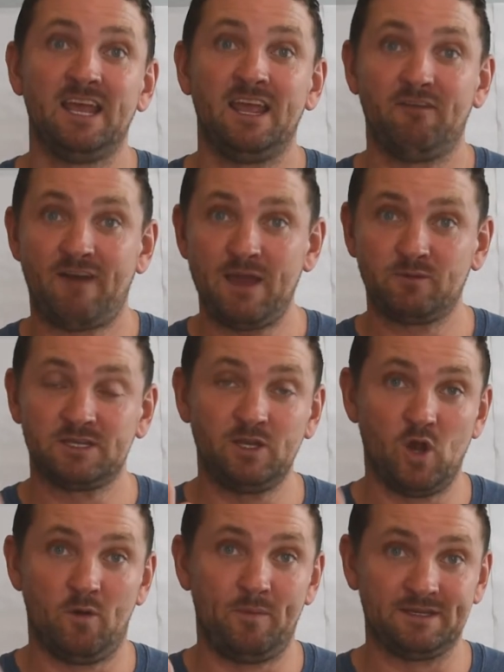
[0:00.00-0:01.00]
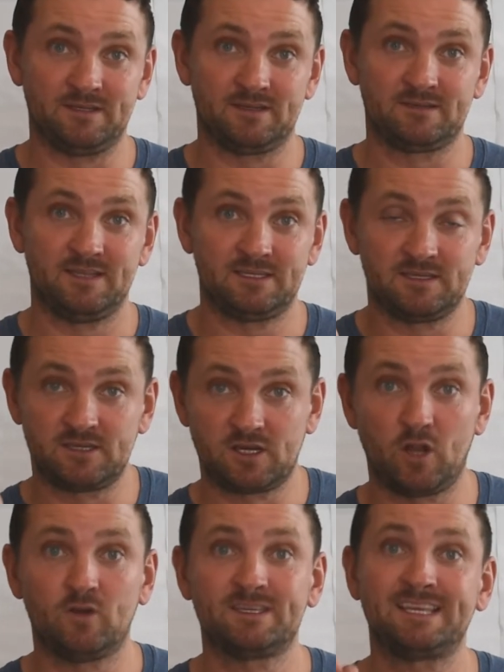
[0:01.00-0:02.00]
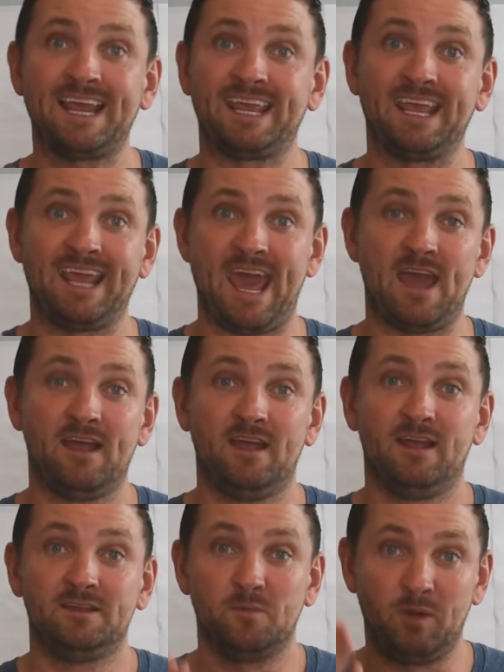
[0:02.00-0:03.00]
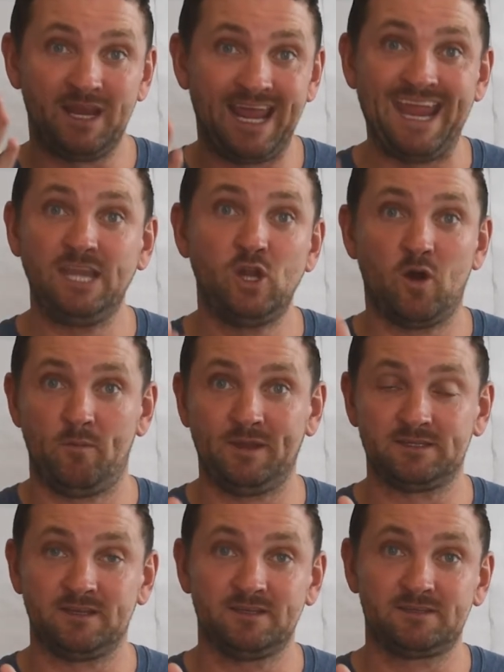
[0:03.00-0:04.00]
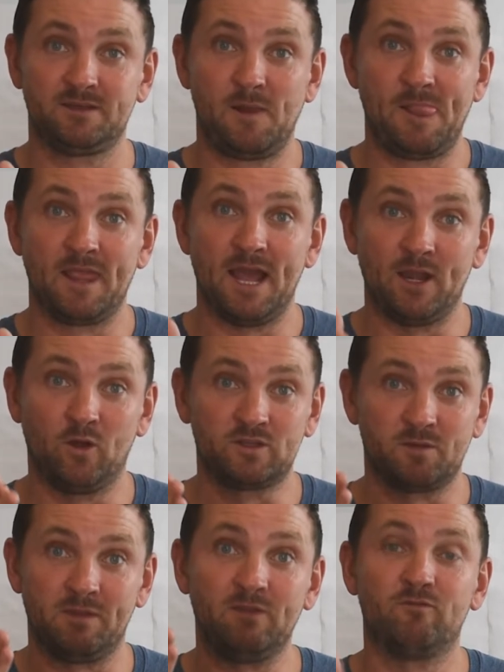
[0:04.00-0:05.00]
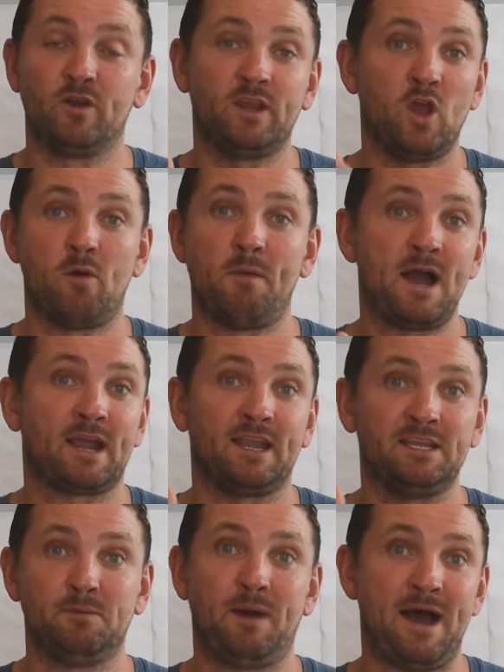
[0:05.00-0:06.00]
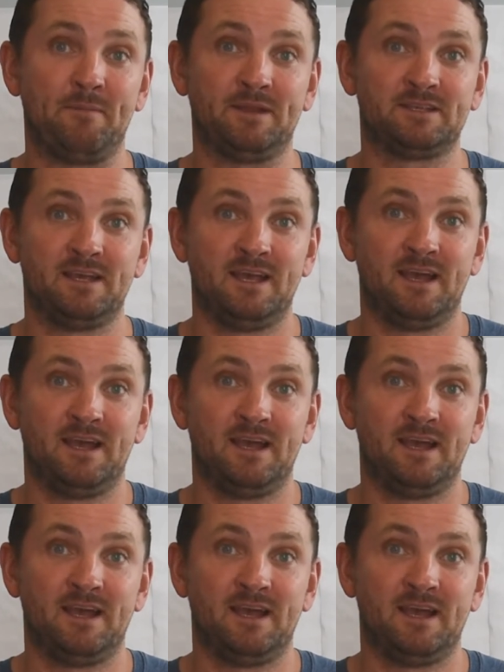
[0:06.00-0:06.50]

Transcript: If I was in your business, this is as close as I can get to being in your business and ultimately running your marketing department.